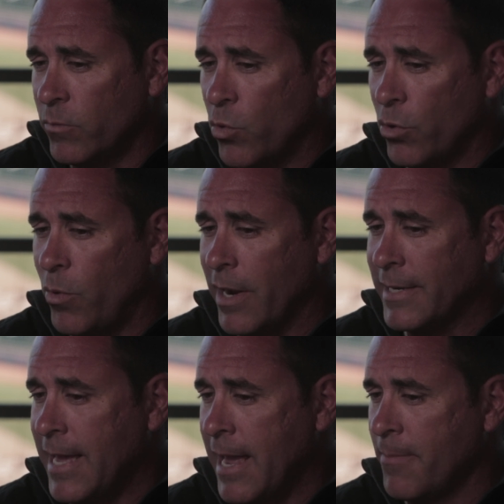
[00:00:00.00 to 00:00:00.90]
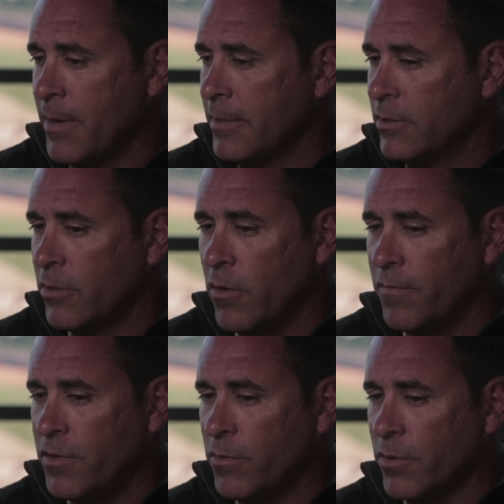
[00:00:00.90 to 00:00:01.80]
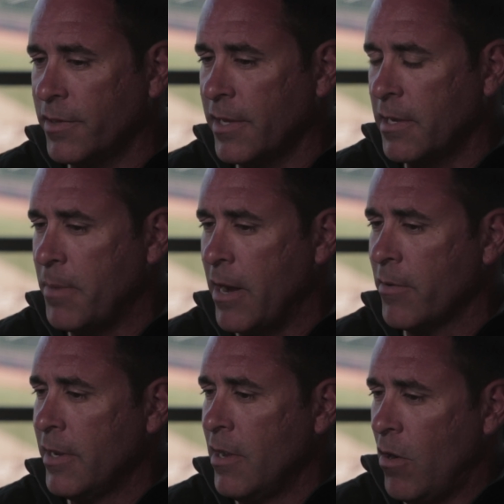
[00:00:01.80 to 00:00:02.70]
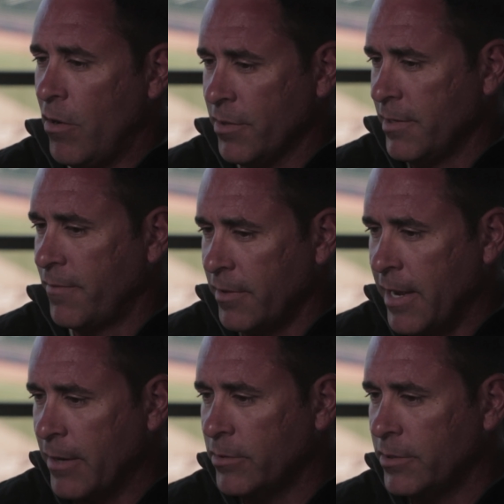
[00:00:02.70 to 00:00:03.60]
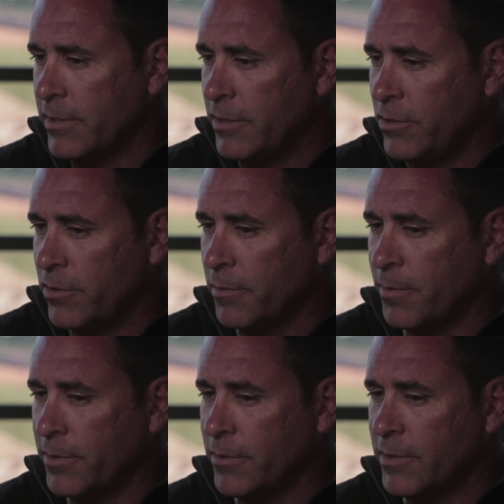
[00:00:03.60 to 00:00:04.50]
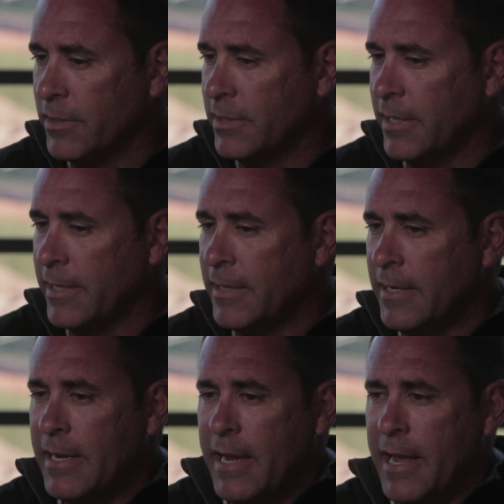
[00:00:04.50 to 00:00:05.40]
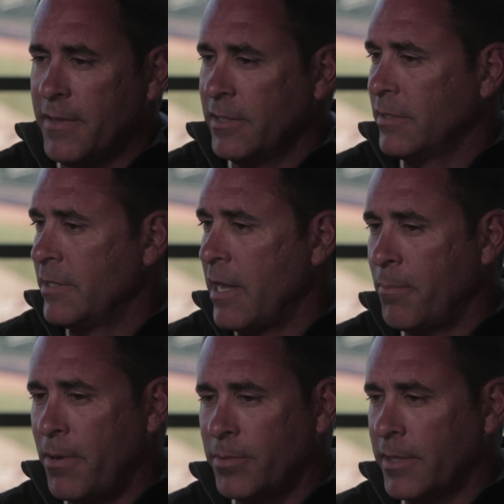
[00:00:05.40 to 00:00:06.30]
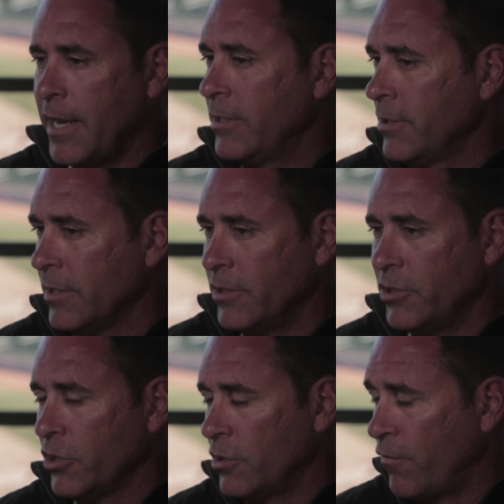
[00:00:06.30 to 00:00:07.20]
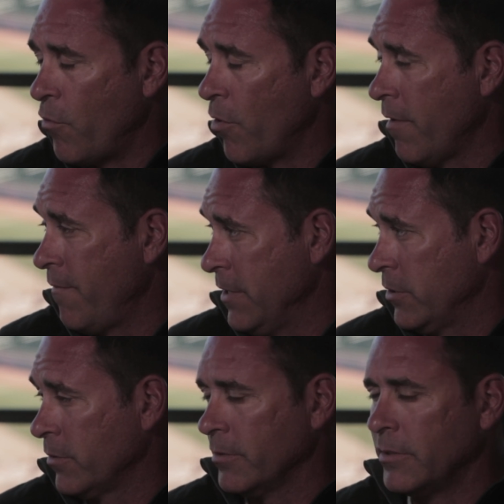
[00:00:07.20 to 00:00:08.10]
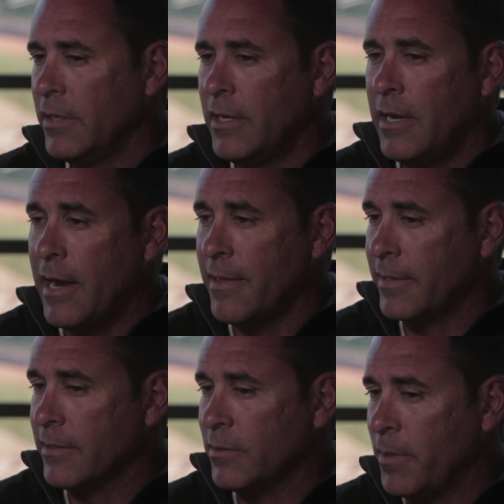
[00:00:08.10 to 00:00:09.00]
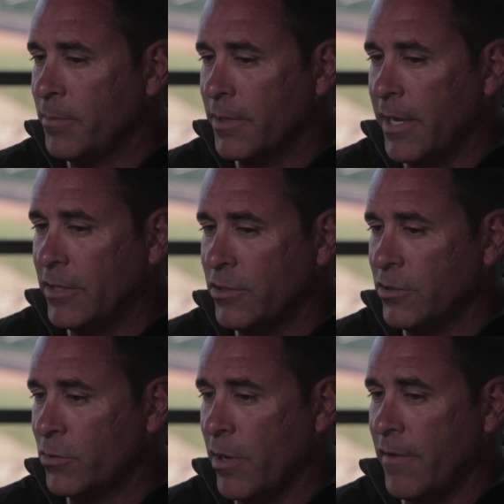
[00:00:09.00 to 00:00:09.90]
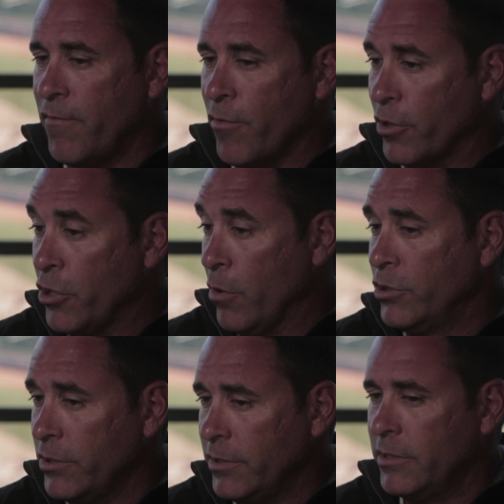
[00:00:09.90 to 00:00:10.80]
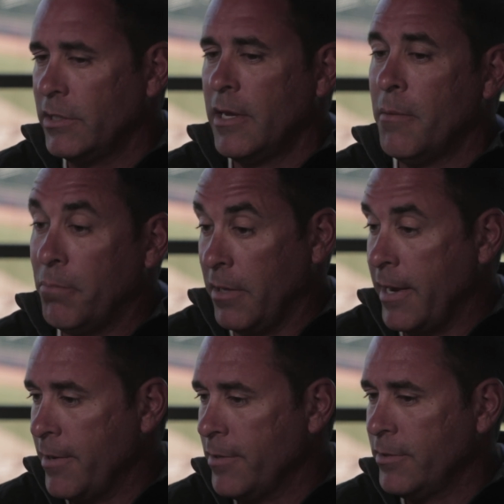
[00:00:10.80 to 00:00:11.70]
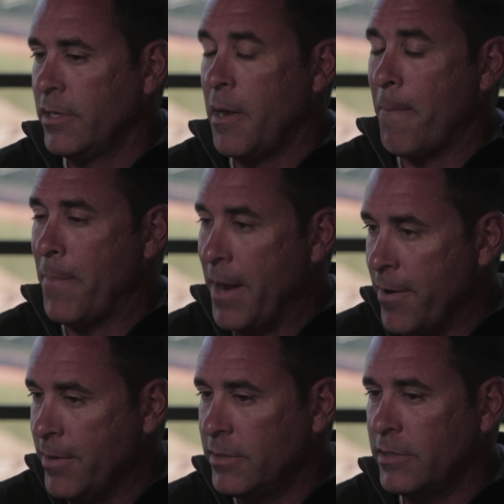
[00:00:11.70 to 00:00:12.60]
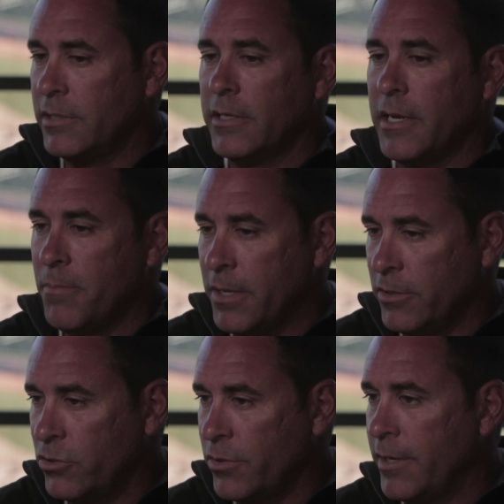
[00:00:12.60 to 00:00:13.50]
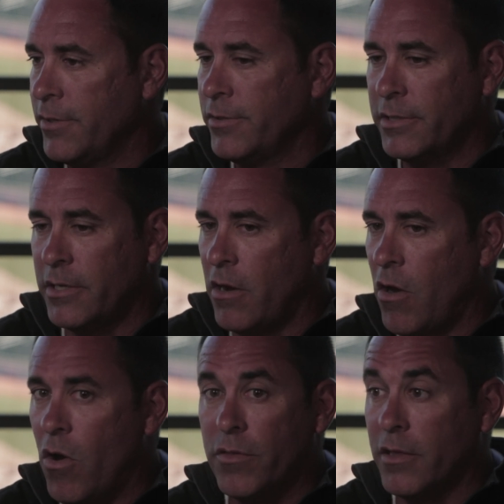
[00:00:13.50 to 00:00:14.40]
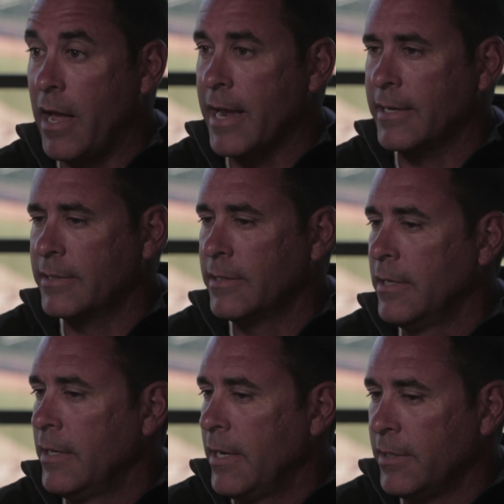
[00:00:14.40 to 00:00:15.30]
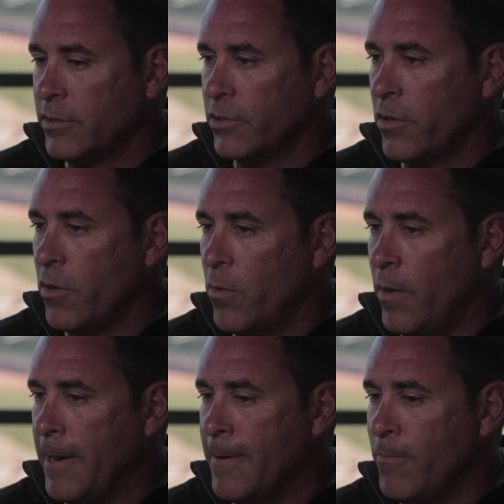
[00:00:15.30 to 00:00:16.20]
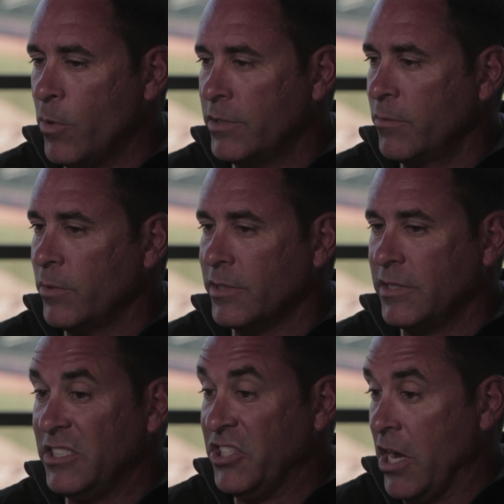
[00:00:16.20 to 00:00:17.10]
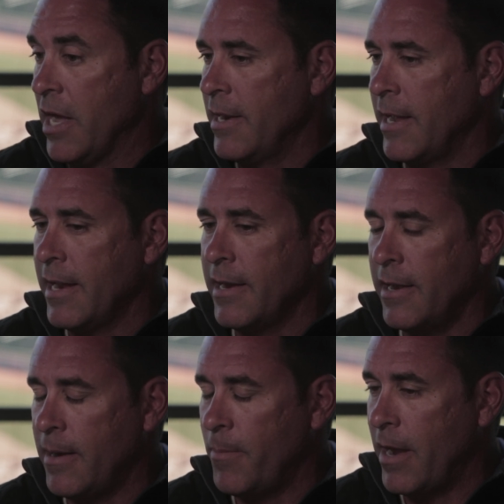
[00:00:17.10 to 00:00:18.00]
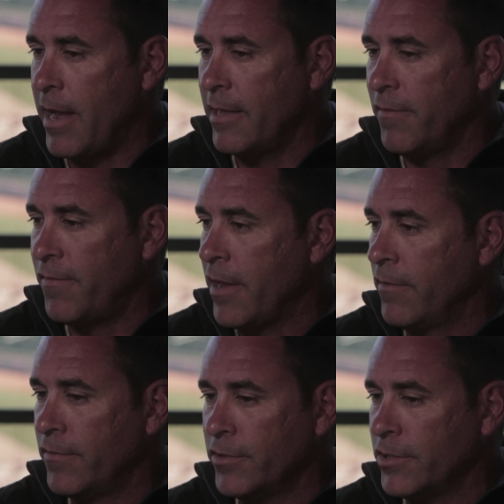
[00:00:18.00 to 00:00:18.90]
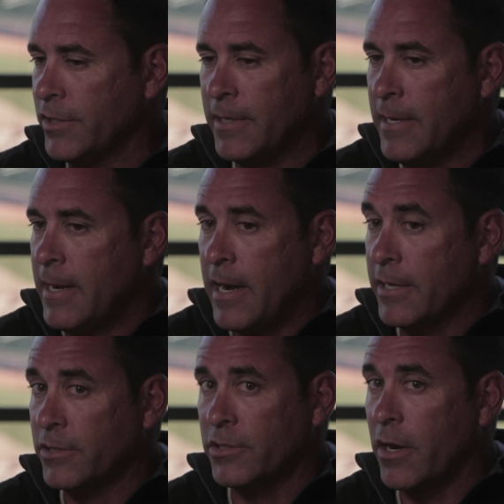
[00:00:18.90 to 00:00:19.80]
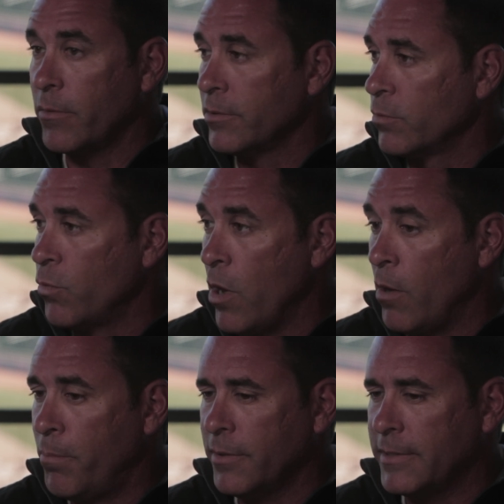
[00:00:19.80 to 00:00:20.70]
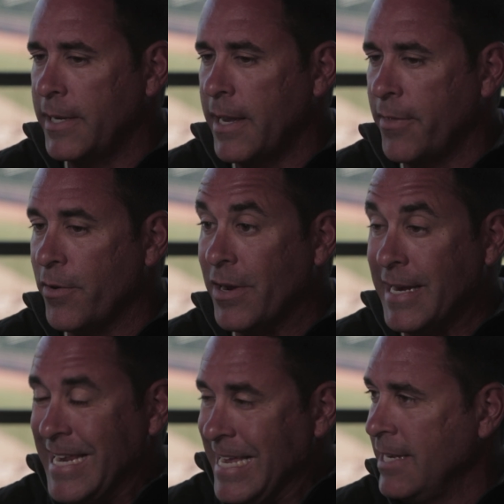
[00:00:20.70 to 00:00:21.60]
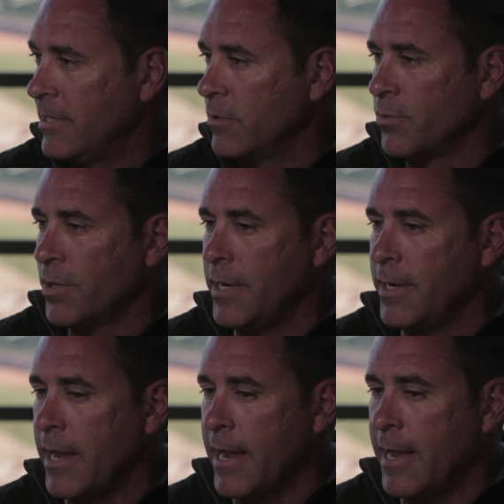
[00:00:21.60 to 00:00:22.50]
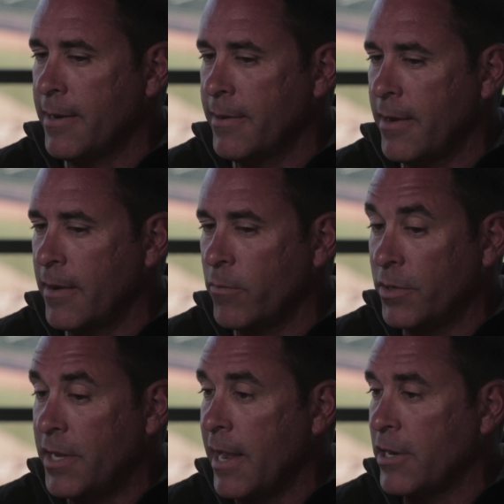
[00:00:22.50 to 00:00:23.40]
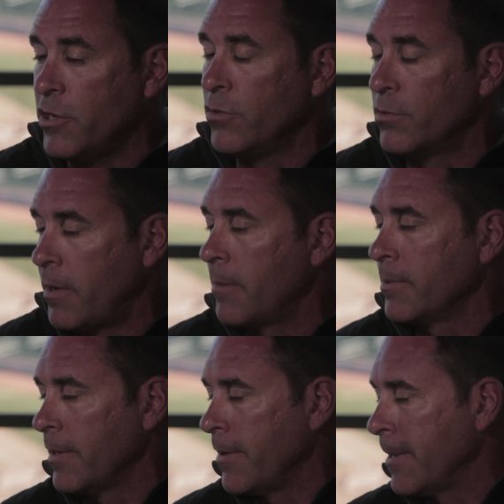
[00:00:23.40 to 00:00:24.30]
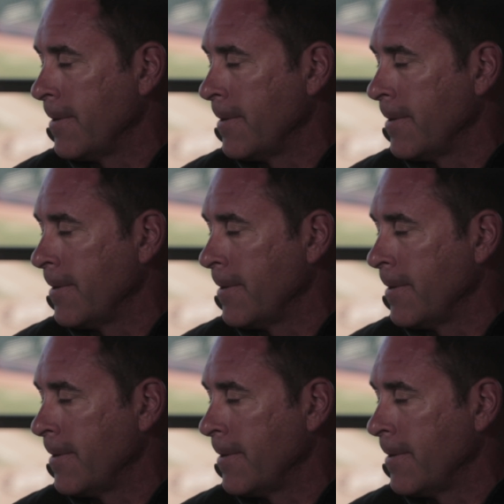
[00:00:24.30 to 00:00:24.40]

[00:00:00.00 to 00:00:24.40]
worldwide game, and so if you were to think about all the different languages that you could produce this in, and this is not a publication that's just for officials. I think this publication is great for coaches, players, parents, administrators, all the likes. And so once it was done and I had the final version, I just thought it was well put together, an easy read, and would gain huge popularity.